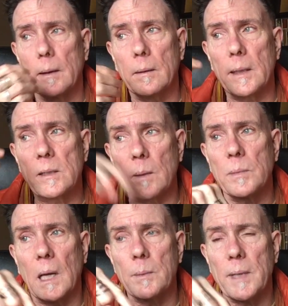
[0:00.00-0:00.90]
they
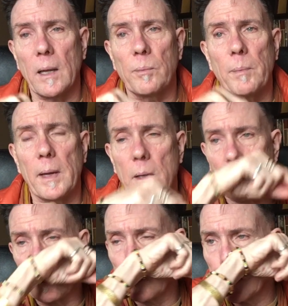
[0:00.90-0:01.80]
sometimes help make
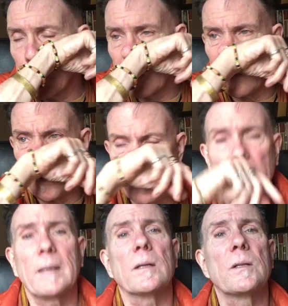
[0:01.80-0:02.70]
you
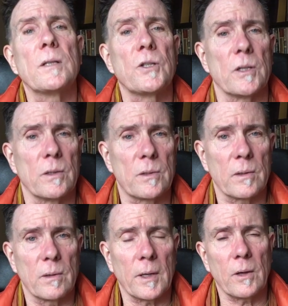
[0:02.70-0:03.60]
make decisions
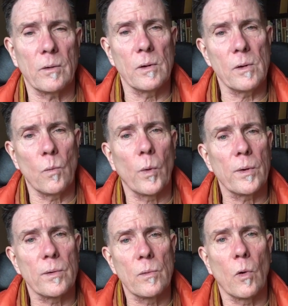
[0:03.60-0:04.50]
that you
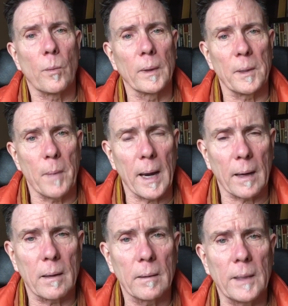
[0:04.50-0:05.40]
wouldn't normally
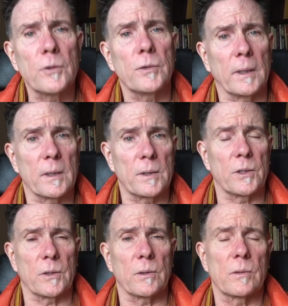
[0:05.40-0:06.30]
make. Interesting
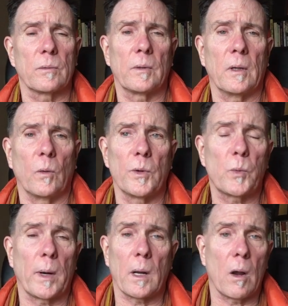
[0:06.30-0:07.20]
decisions, you know, which
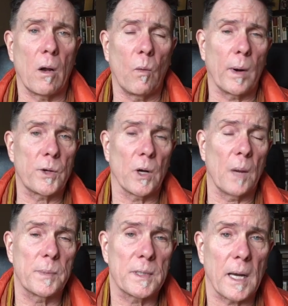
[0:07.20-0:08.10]
way to go, what
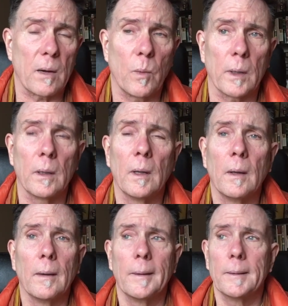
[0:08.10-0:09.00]
job to take, what
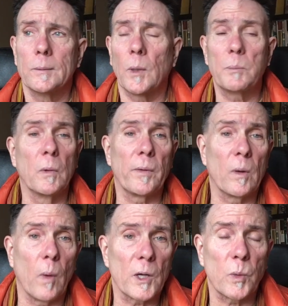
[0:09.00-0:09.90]
movie to
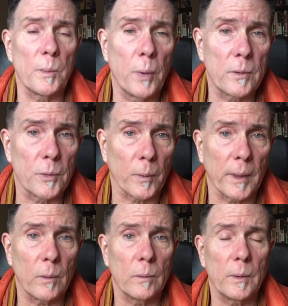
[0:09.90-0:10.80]
watch, what book to
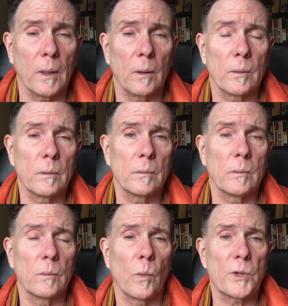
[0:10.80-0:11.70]
read, you know,
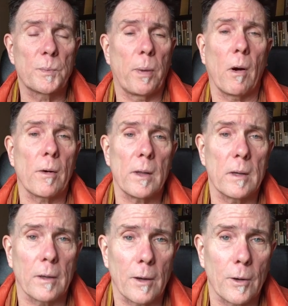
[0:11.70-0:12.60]
which party you're
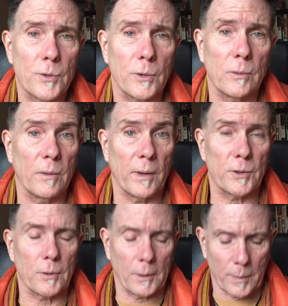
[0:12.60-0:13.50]
going to go to
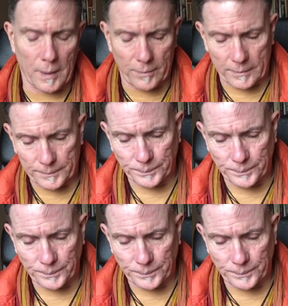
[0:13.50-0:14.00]
eventually, whatever.